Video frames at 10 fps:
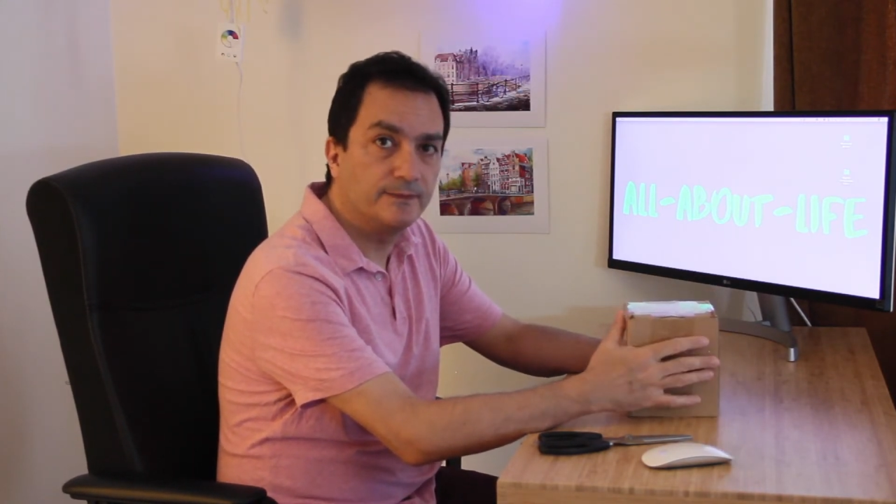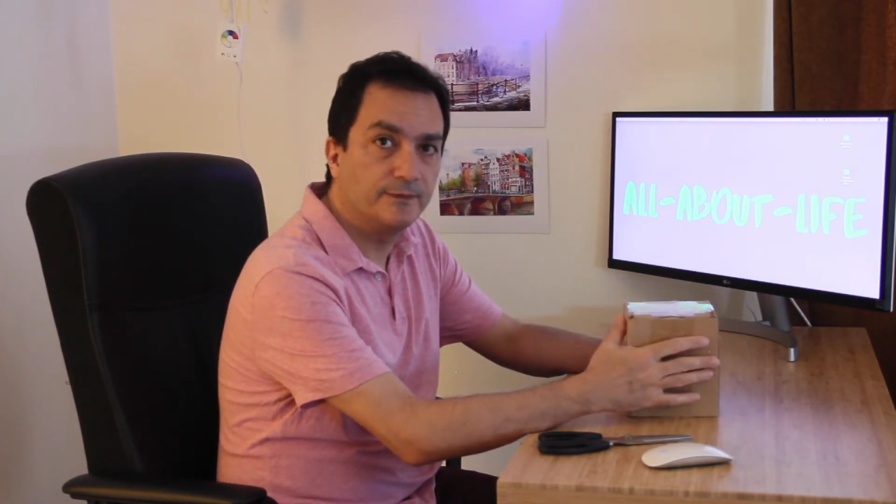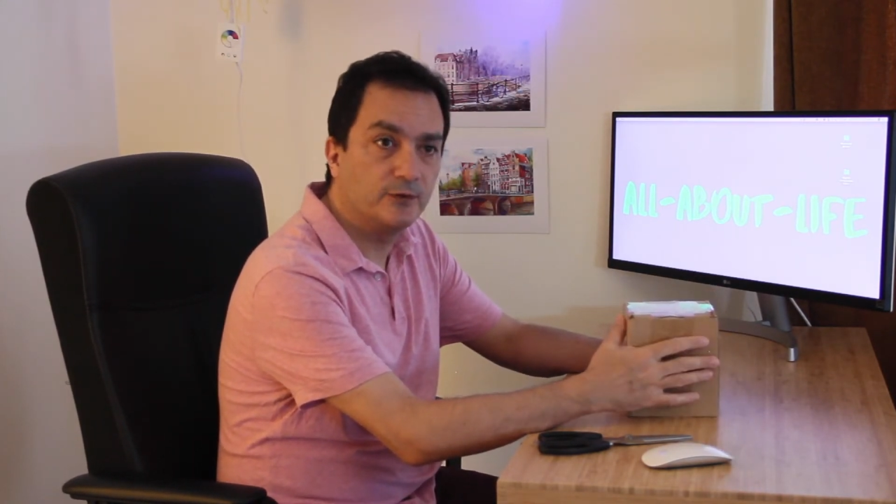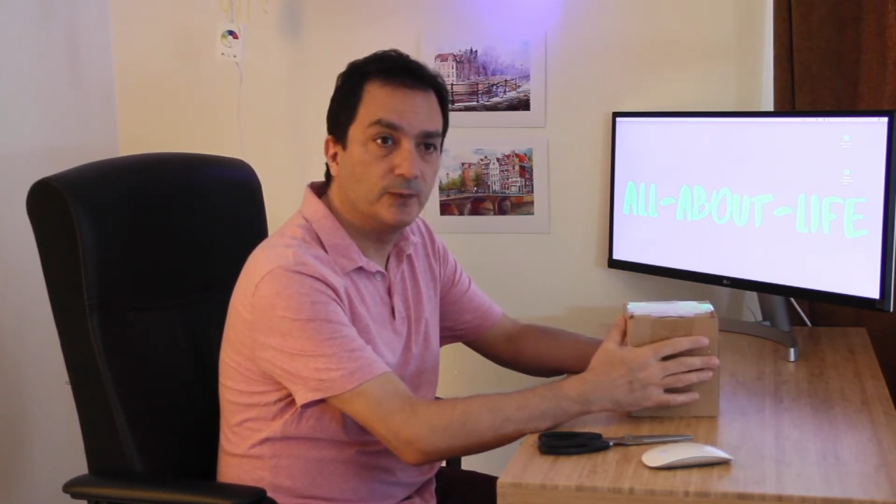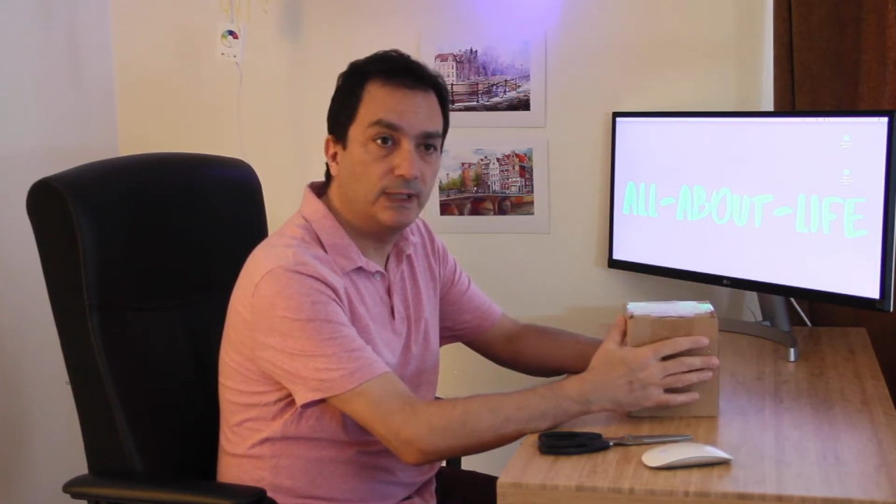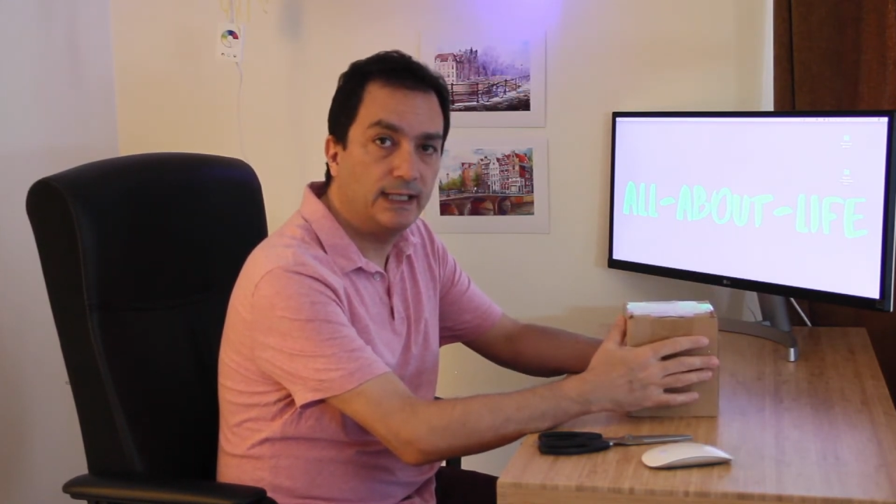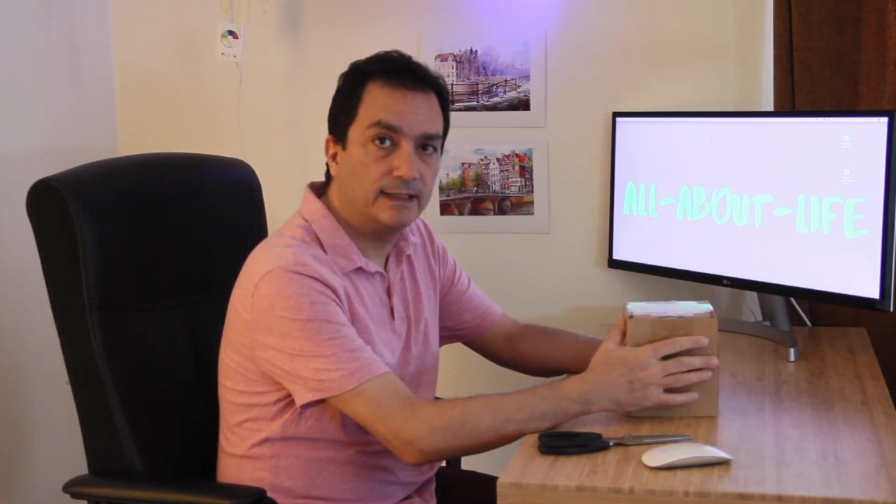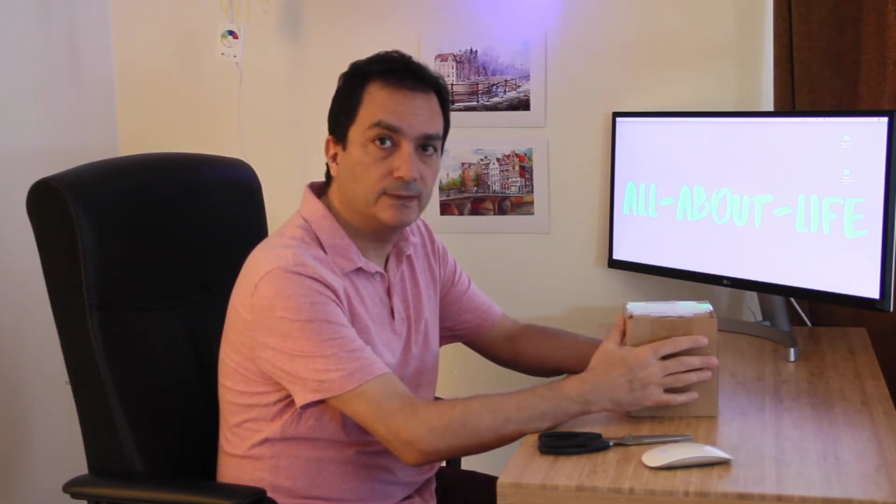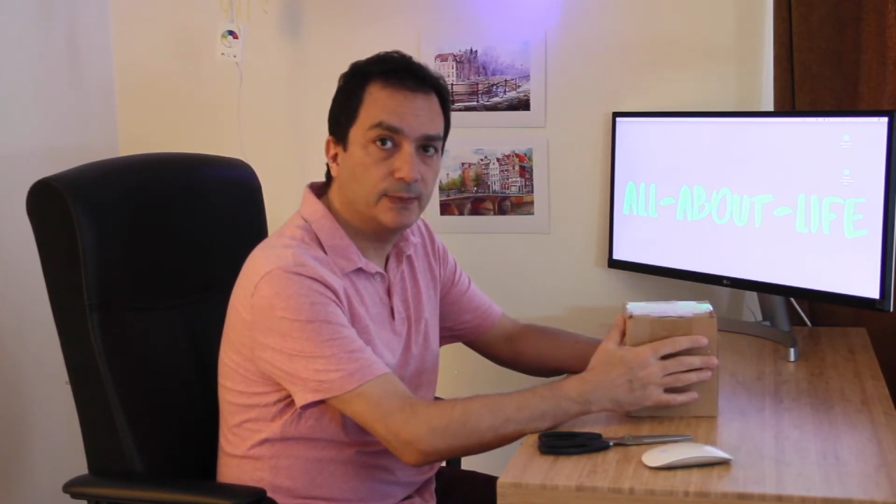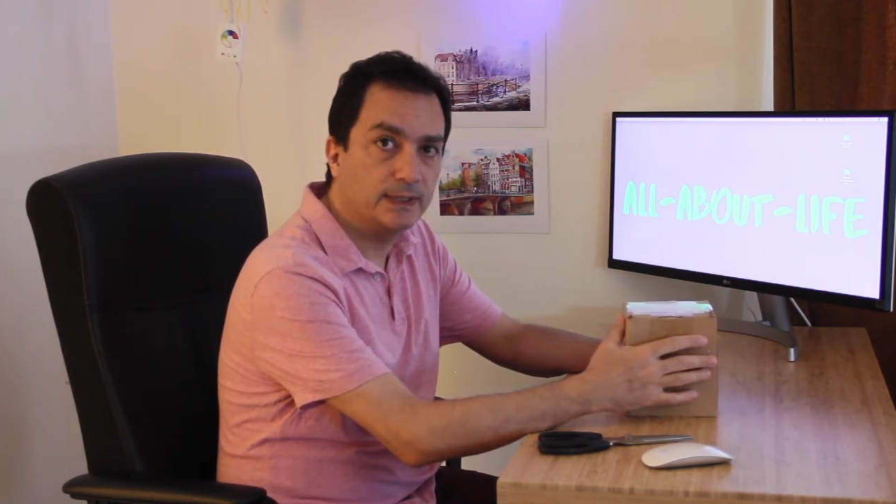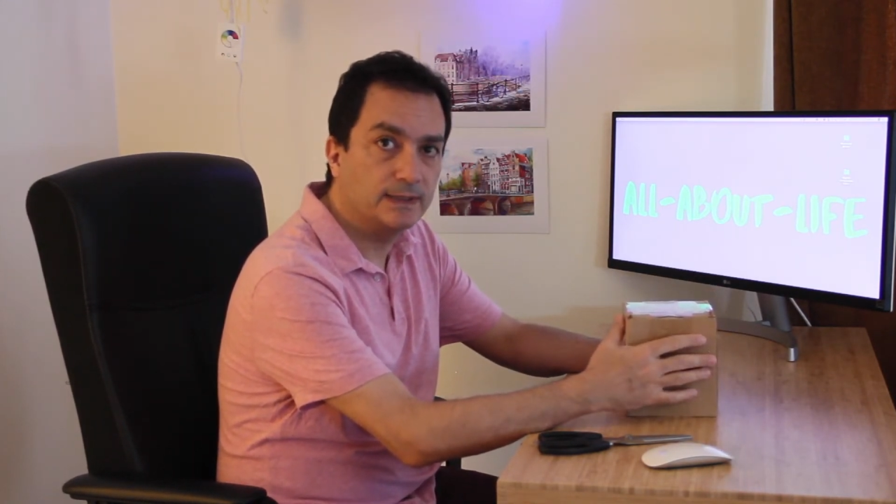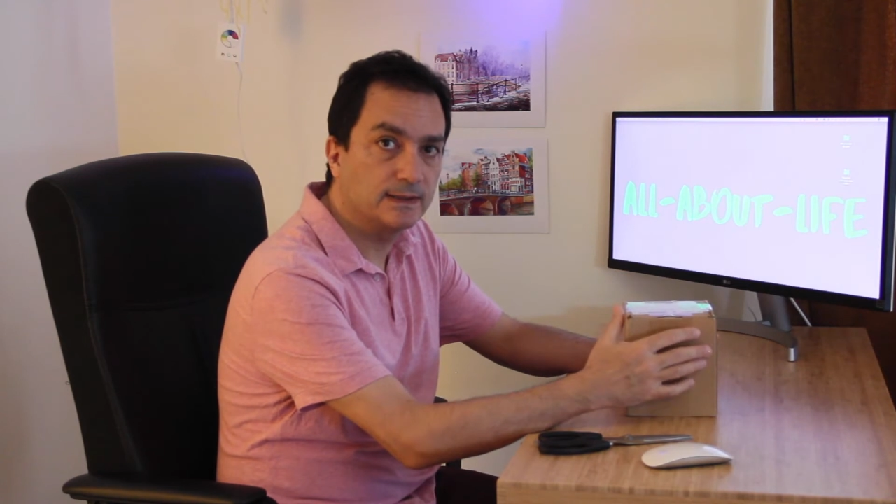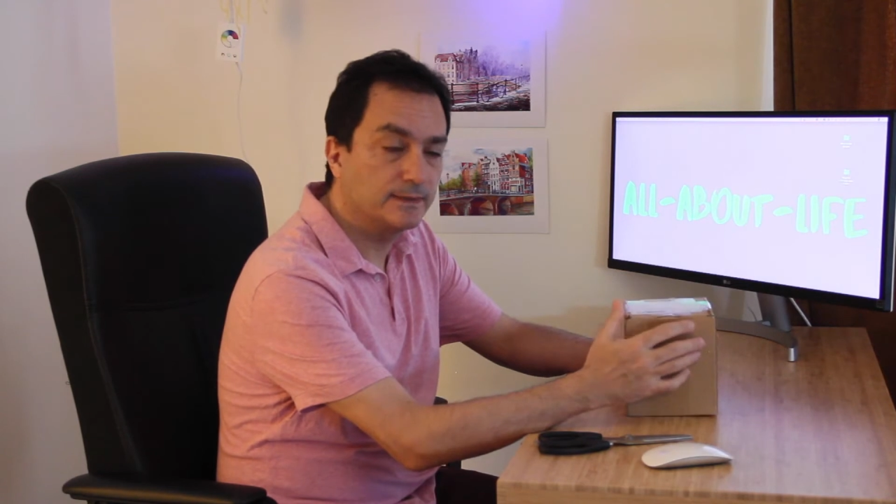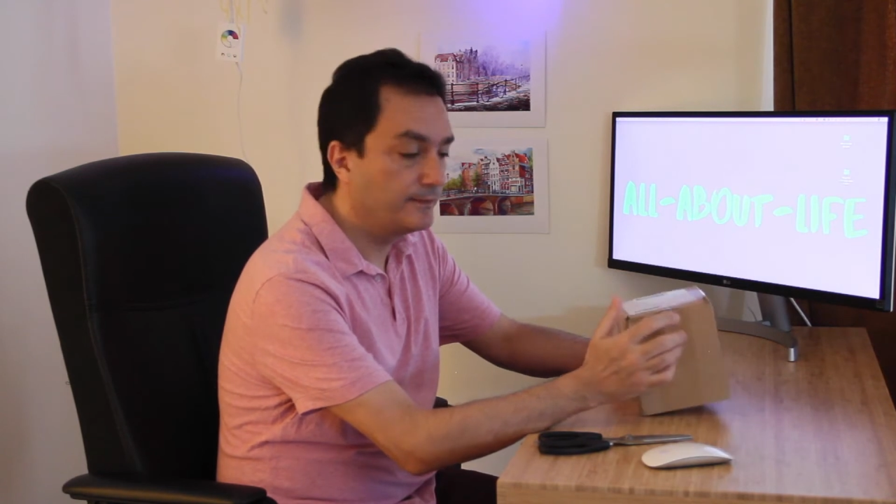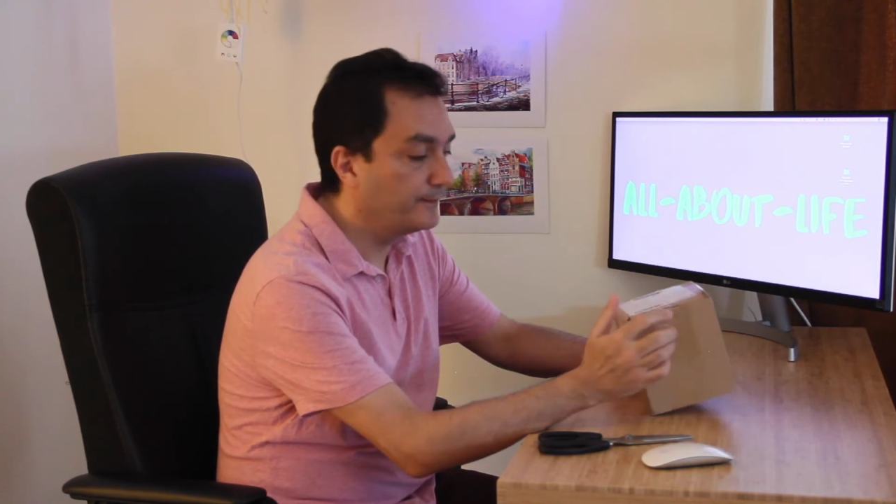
from AliExpress